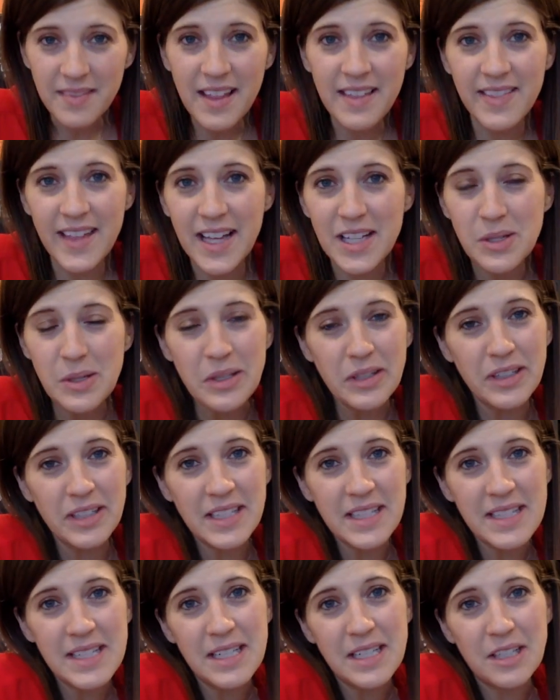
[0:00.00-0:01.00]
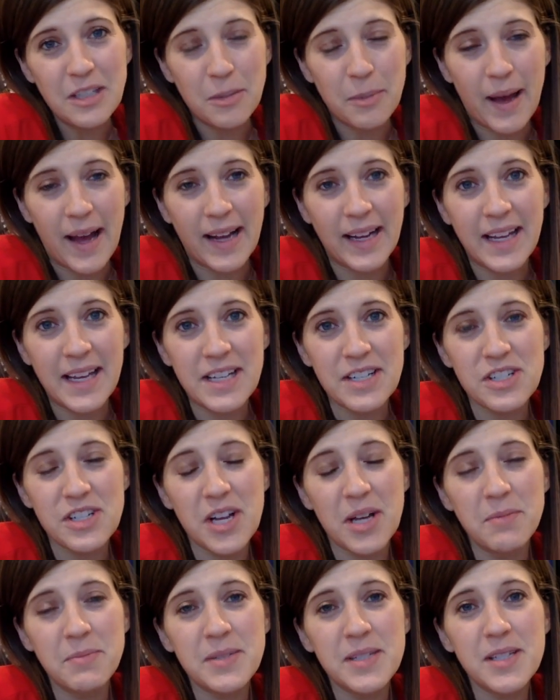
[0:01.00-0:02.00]
That's what you're going to see in your package.
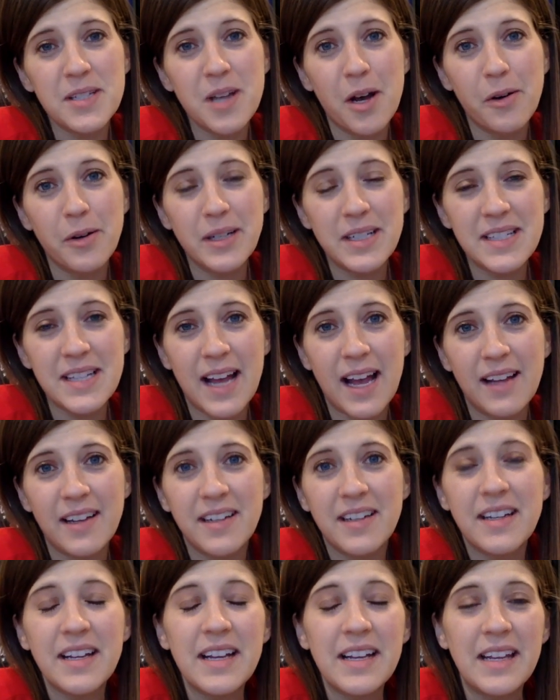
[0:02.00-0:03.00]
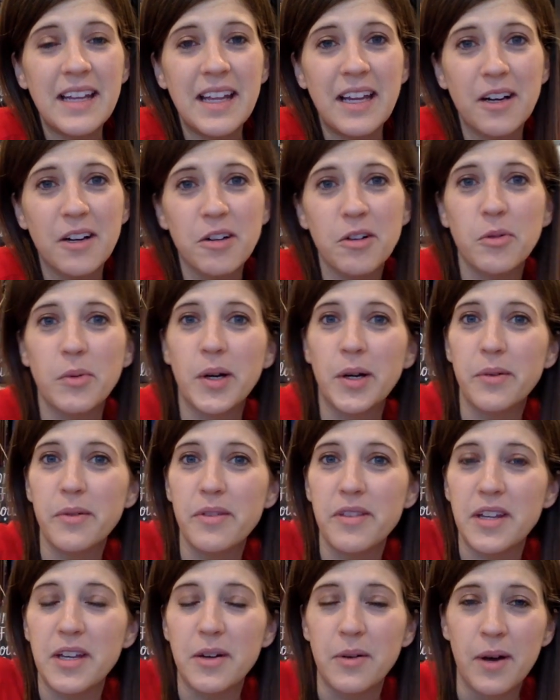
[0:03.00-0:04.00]
I'm so excited and eager to work
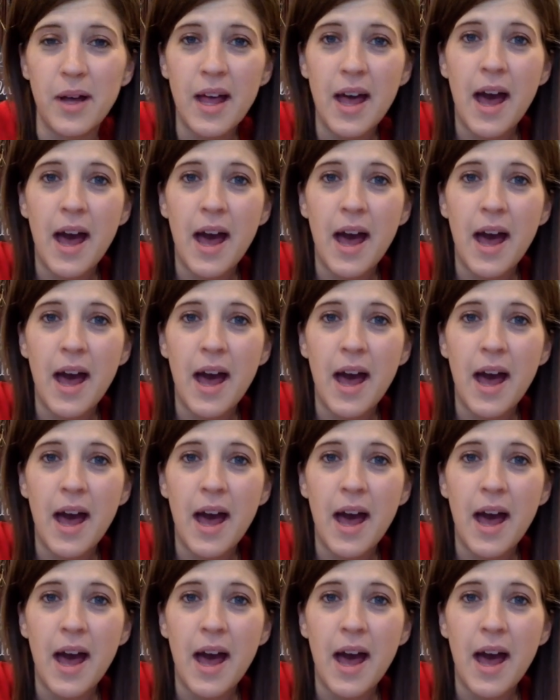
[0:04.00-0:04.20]
with you.